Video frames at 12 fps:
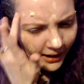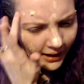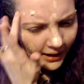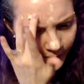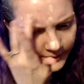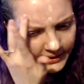
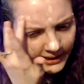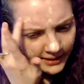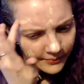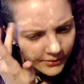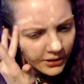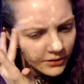I always
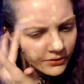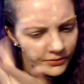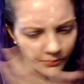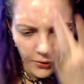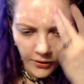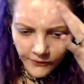seem to
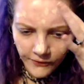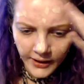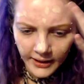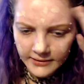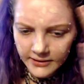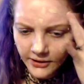use more of
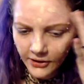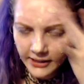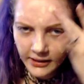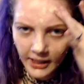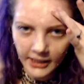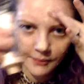things that are
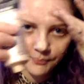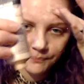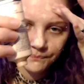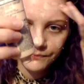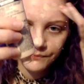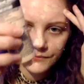in like a
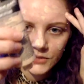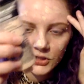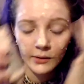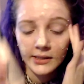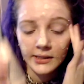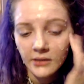
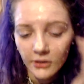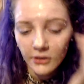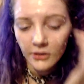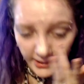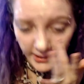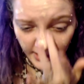squeezy
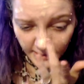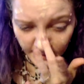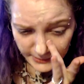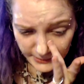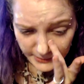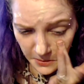tube like
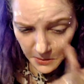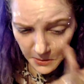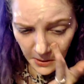this.